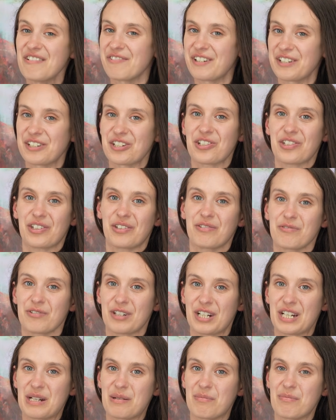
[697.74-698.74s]
finished in
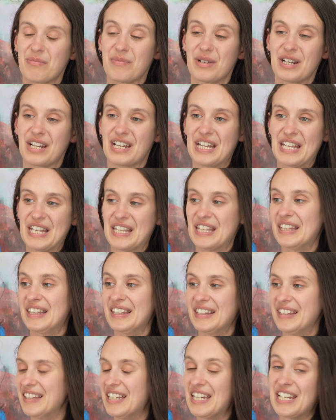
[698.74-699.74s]
frame.
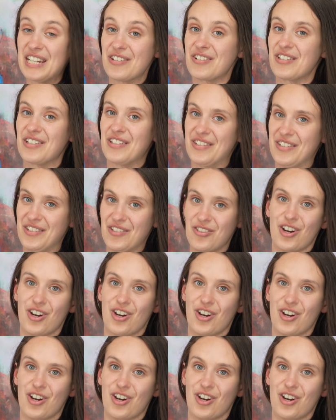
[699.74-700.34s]
And it's just